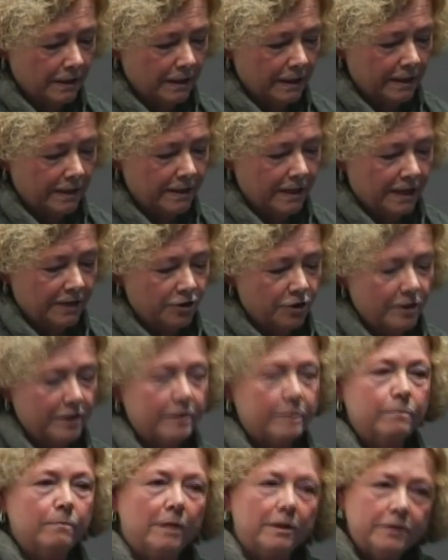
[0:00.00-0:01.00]
and not
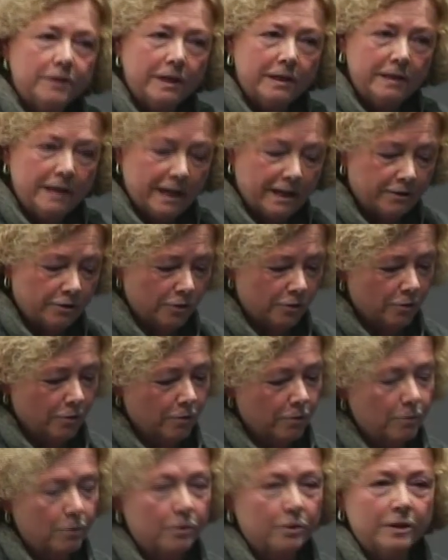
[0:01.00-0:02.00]
just
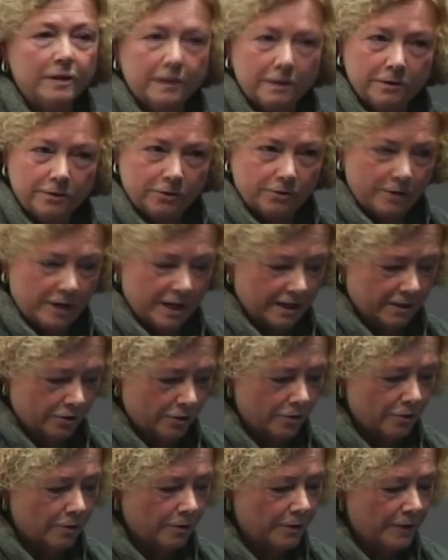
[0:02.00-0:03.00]
multinational or
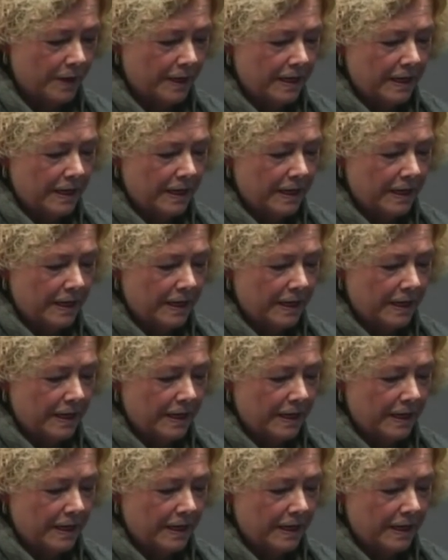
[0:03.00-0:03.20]
international,